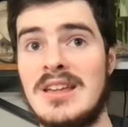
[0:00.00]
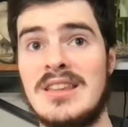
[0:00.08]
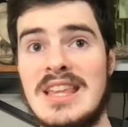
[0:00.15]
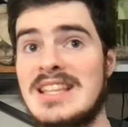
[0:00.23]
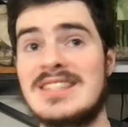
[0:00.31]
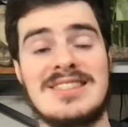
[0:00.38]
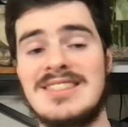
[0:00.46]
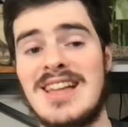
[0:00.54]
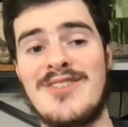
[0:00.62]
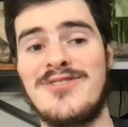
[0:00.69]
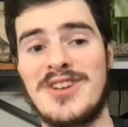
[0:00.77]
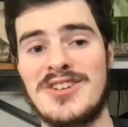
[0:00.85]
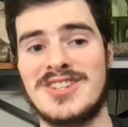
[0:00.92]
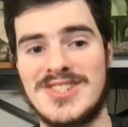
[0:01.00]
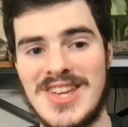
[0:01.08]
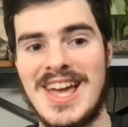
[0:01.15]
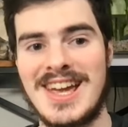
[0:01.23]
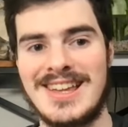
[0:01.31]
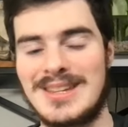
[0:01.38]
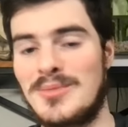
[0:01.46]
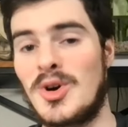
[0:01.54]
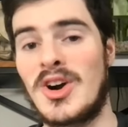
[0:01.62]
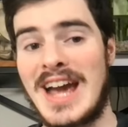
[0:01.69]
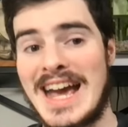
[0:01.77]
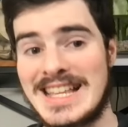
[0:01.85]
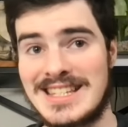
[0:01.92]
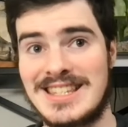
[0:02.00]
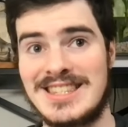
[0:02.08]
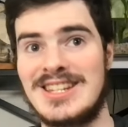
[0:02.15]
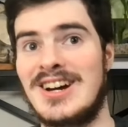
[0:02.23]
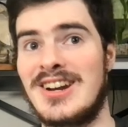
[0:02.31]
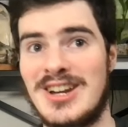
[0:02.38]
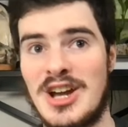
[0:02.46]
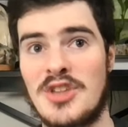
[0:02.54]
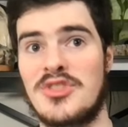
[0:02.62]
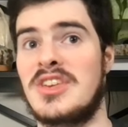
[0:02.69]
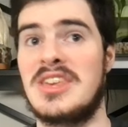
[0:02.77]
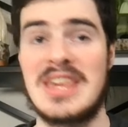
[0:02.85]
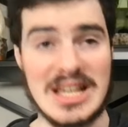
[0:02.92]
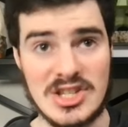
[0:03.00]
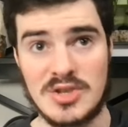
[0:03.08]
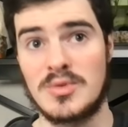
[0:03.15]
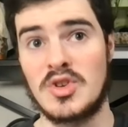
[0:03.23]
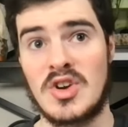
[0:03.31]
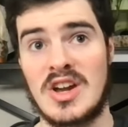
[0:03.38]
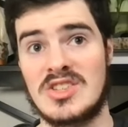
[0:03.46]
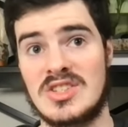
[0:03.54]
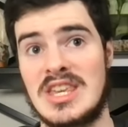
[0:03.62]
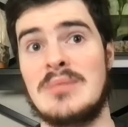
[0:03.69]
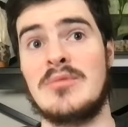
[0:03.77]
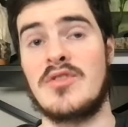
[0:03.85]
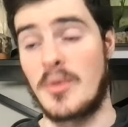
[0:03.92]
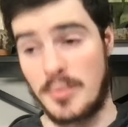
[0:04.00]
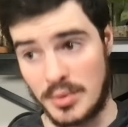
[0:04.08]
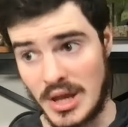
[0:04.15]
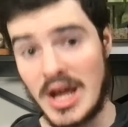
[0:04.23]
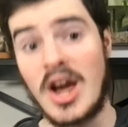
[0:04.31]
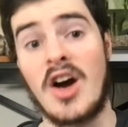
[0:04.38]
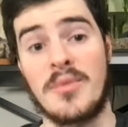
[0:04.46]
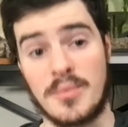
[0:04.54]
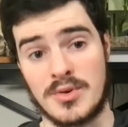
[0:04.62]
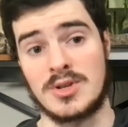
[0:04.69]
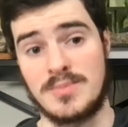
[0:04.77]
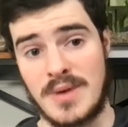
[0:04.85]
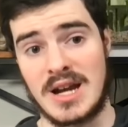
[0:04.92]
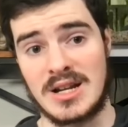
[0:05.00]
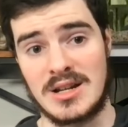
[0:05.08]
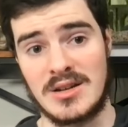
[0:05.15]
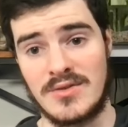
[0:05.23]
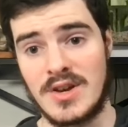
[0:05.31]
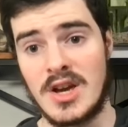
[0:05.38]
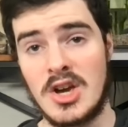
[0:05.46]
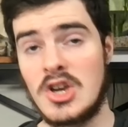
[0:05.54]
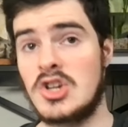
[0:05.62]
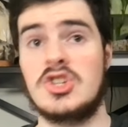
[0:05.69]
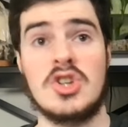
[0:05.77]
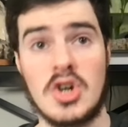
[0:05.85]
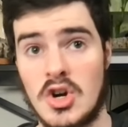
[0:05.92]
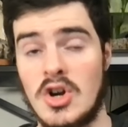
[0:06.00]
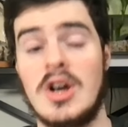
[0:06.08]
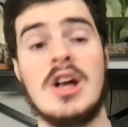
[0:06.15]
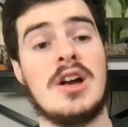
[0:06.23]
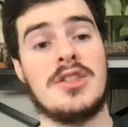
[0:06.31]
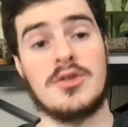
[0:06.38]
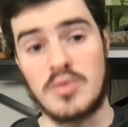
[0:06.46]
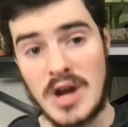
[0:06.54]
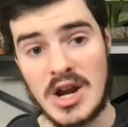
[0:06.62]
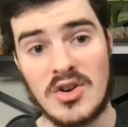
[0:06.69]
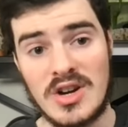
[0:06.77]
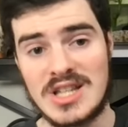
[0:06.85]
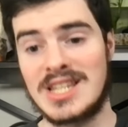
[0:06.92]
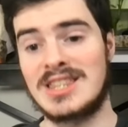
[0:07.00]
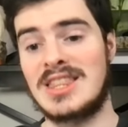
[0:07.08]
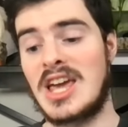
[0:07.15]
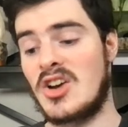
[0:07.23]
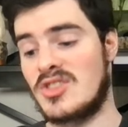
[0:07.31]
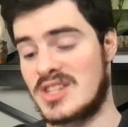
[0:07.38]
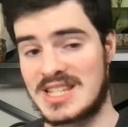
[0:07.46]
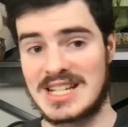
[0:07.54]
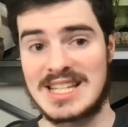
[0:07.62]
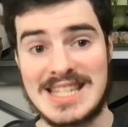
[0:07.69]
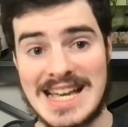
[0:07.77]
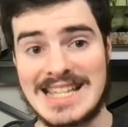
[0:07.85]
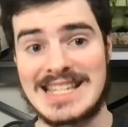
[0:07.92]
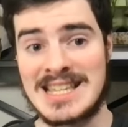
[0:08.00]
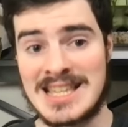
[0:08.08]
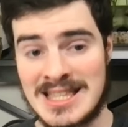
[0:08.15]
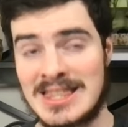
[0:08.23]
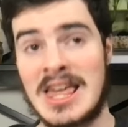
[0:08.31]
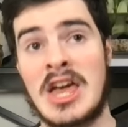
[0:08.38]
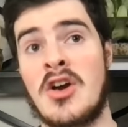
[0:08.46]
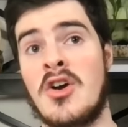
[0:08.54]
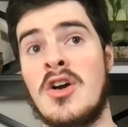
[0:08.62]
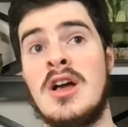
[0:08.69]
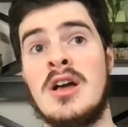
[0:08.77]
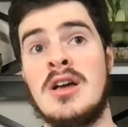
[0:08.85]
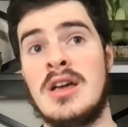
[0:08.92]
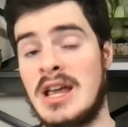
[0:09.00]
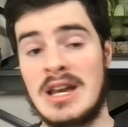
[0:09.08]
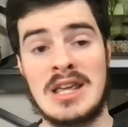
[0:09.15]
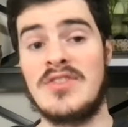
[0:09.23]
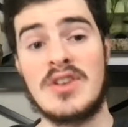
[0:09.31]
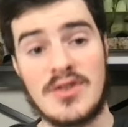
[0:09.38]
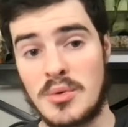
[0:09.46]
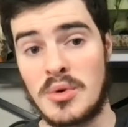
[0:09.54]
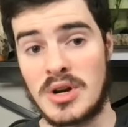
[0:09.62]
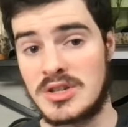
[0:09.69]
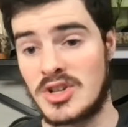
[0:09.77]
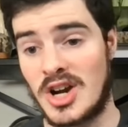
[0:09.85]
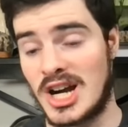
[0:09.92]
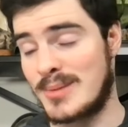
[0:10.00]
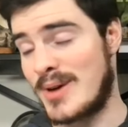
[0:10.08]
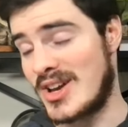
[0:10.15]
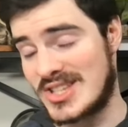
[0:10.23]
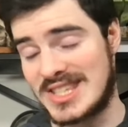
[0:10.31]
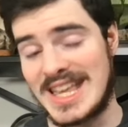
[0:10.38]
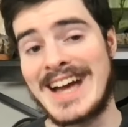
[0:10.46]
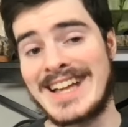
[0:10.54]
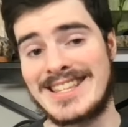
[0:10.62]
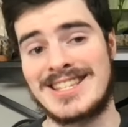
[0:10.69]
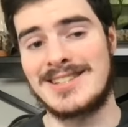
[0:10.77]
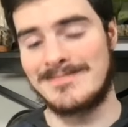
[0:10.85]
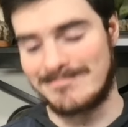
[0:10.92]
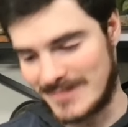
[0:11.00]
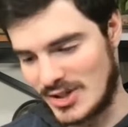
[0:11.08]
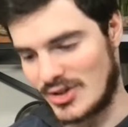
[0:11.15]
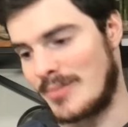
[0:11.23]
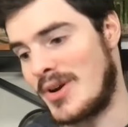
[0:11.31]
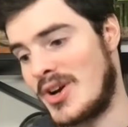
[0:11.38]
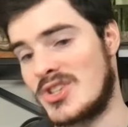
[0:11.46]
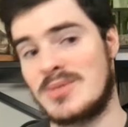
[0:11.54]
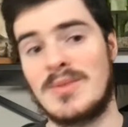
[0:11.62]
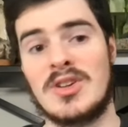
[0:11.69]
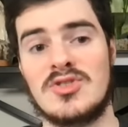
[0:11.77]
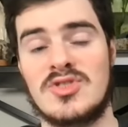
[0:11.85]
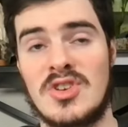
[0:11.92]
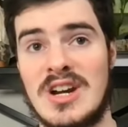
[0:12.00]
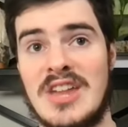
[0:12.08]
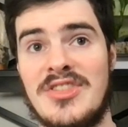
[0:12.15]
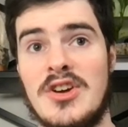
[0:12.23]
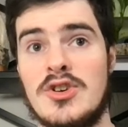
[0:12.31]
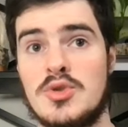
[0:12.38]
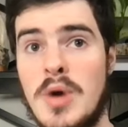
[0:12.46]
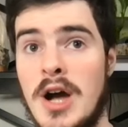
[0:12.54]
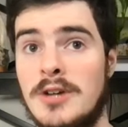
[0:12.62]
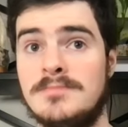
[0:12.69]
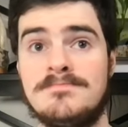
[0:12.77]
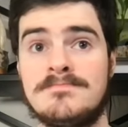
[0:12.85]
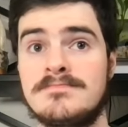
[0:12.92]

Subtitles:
That's not fair to say. Lamar hasn't done nothing. Yes, from a grand scheme of a playoff perspective, sure, the record isn't there. The success isn't there. And even if you want to talk about stats, you know, compared to some others, they're not there as well.